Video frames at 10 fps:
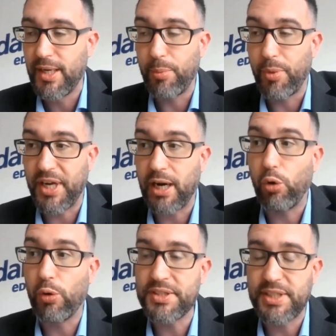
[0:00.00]
but they are
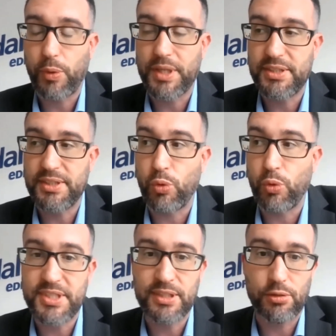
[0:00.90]
all integrated in
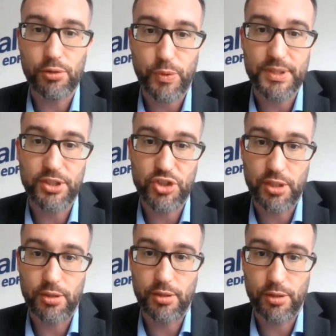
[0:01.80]
one single strategy